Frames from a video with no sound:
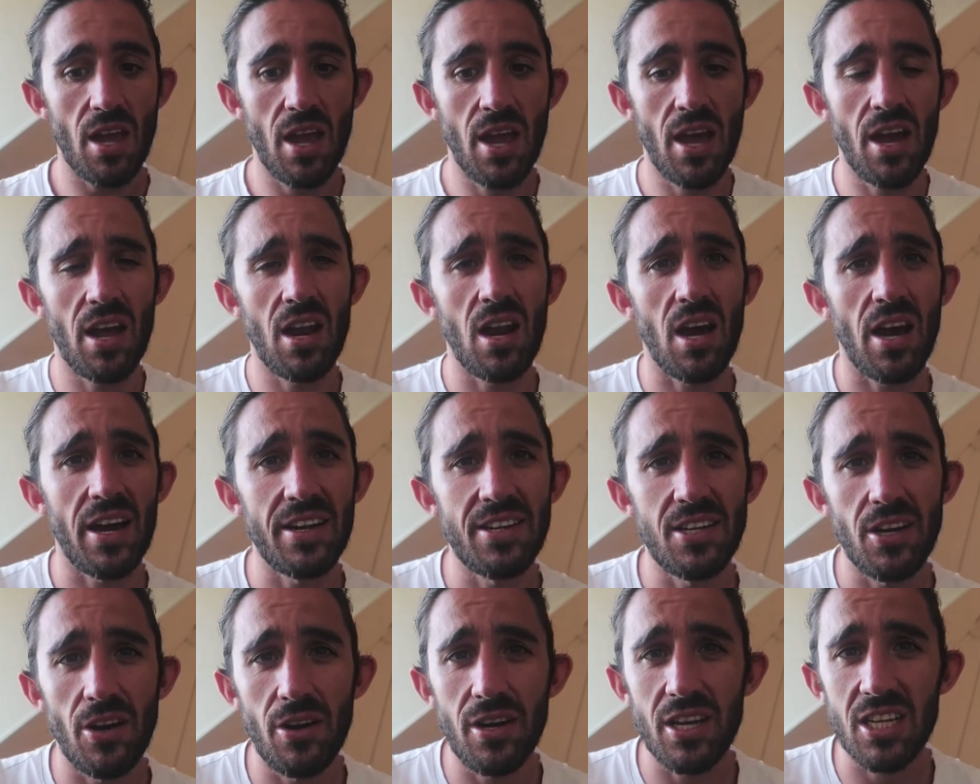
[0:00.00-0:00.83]
and I
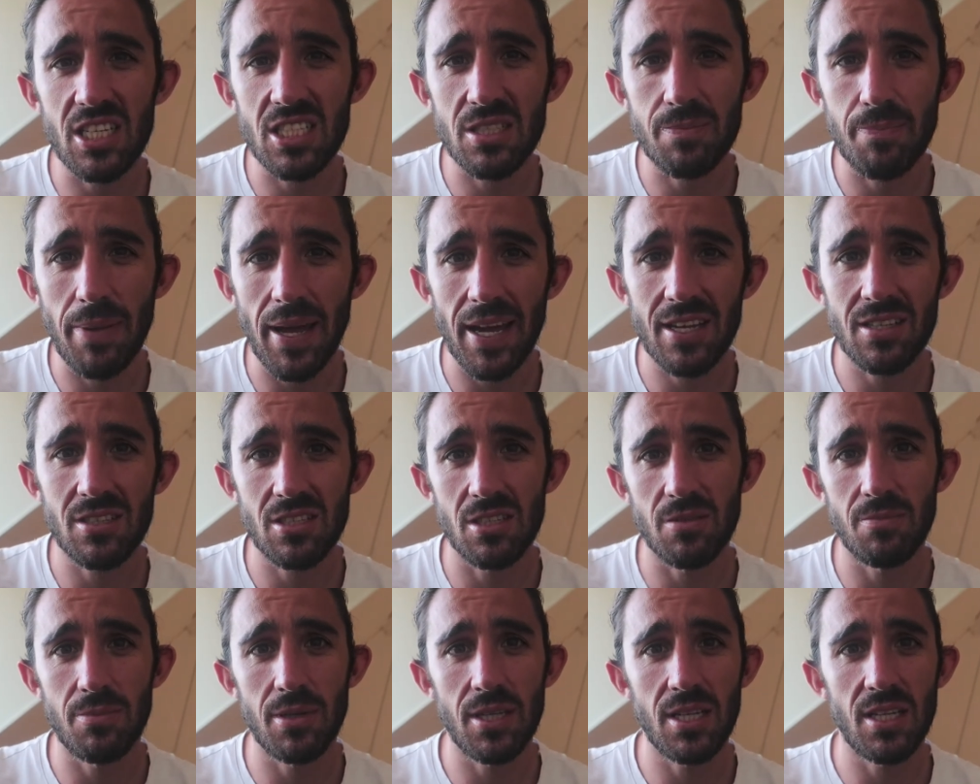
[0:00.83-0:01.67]
don't expect
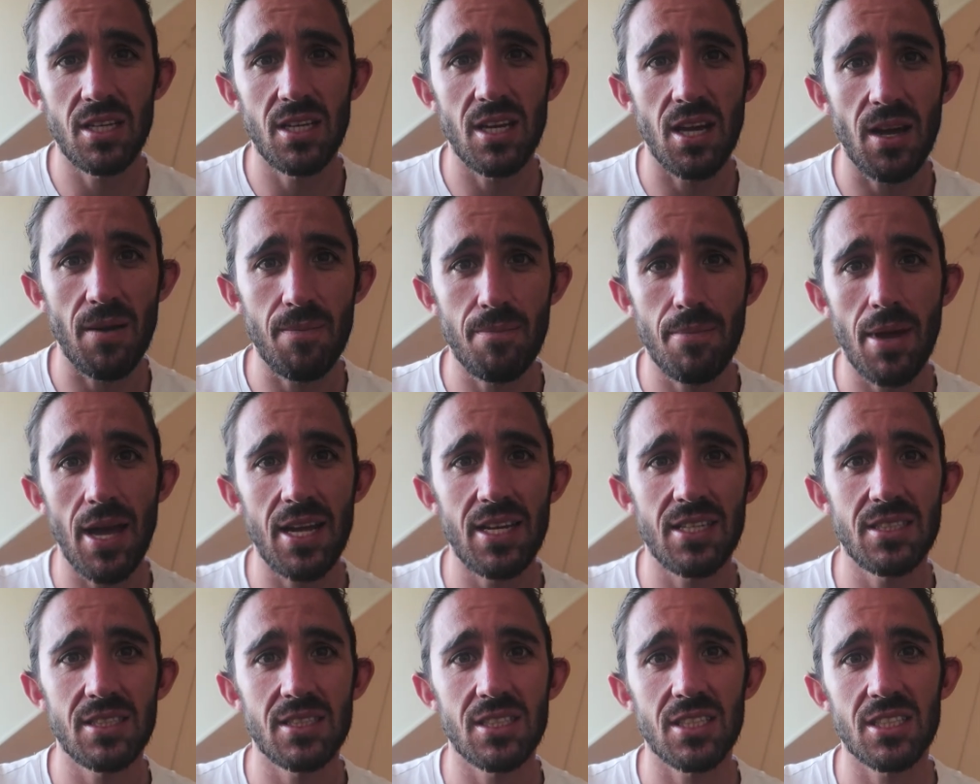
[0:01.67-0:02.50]
to be
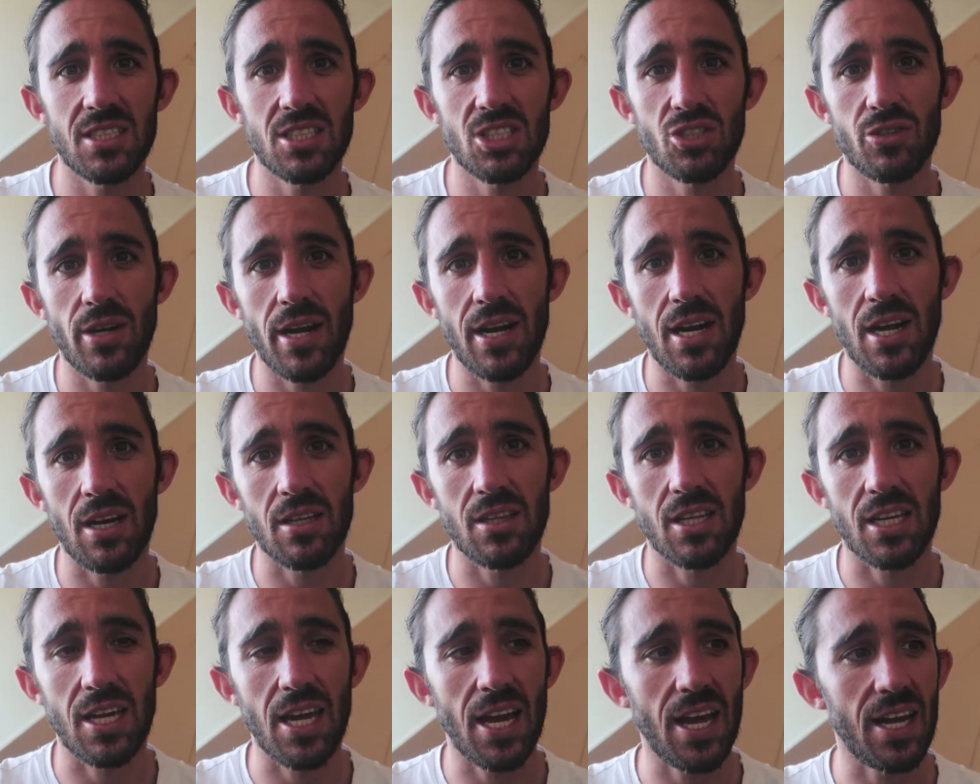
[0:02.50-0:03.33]
amazing straight
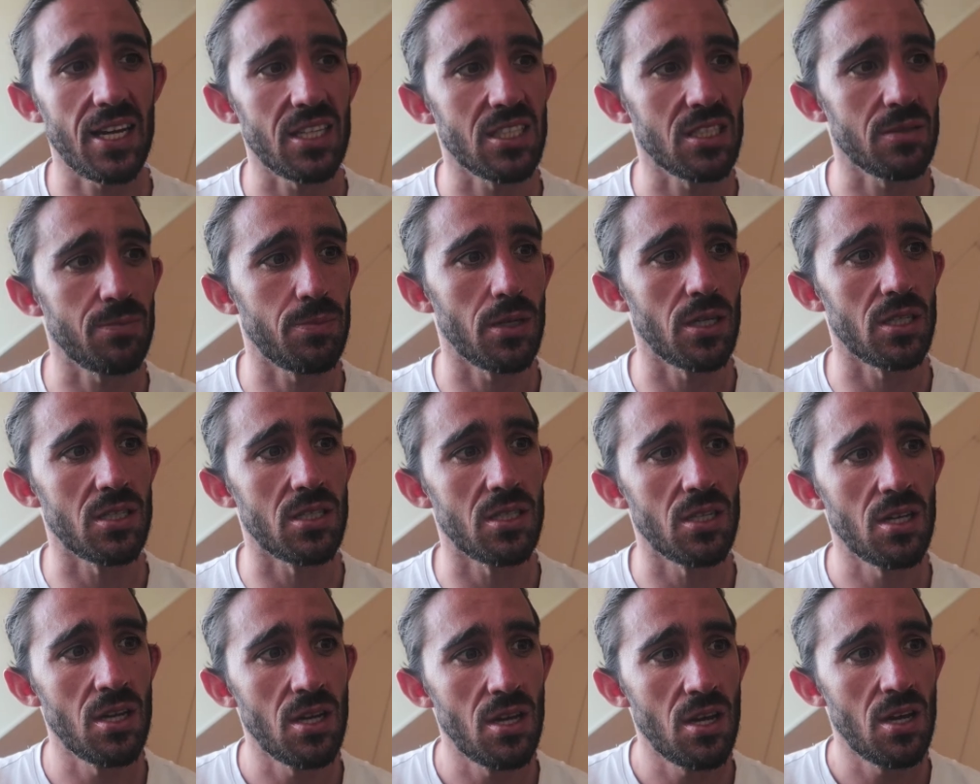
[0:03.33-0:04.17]
out the gates,
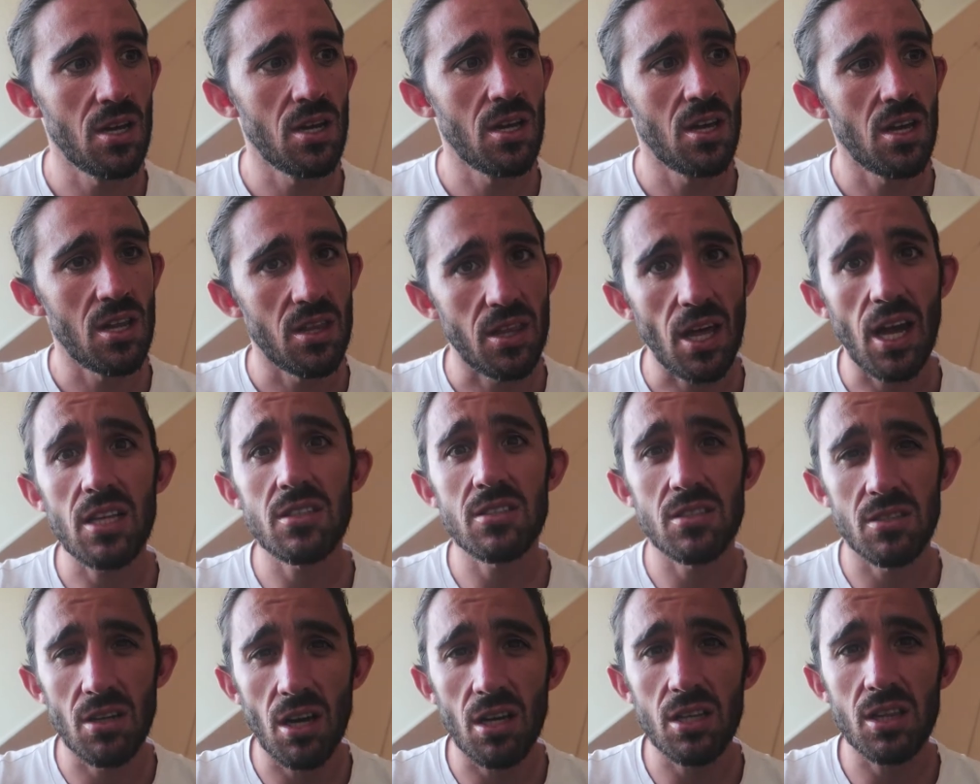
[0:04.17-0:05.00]
but
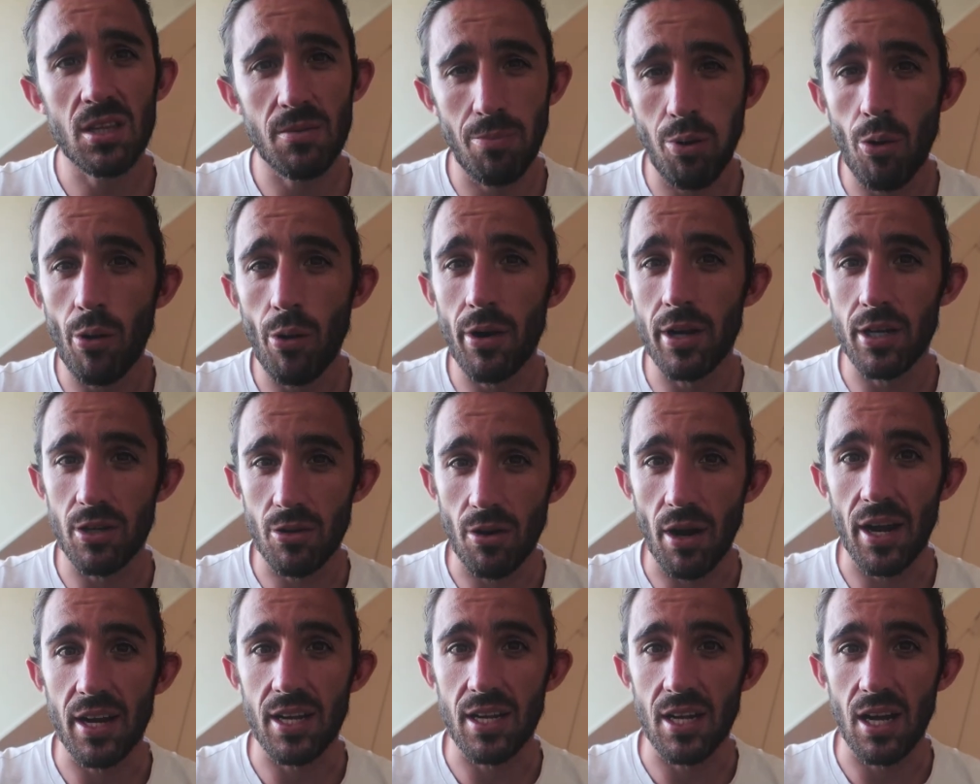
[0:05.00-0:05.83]
that's not the point
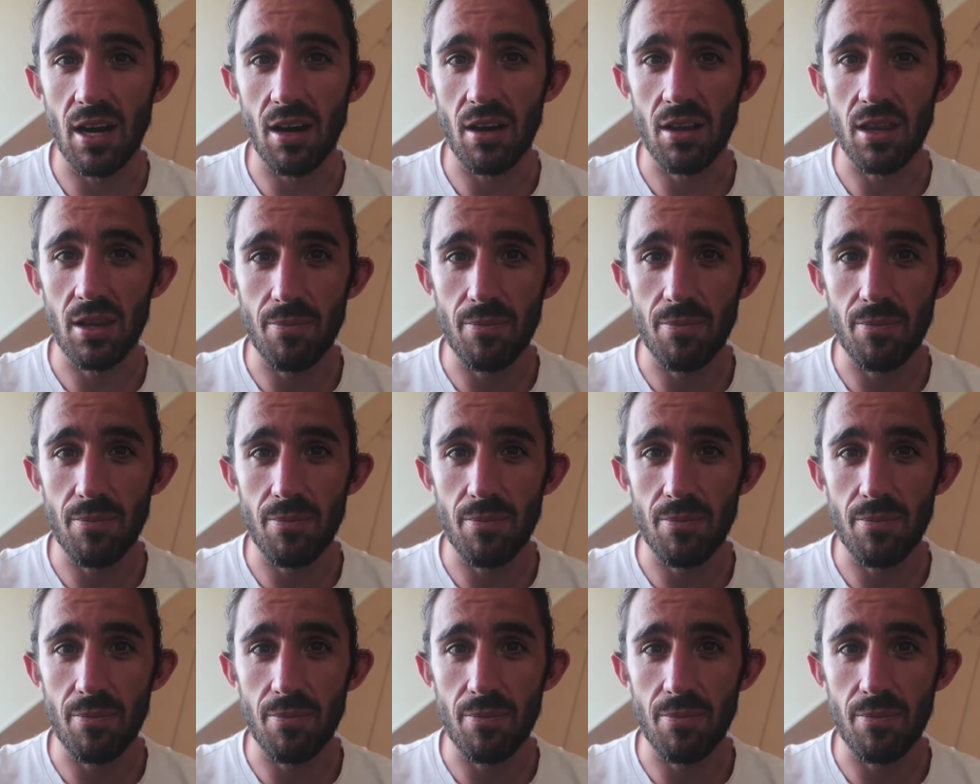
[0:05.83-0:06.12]
right now.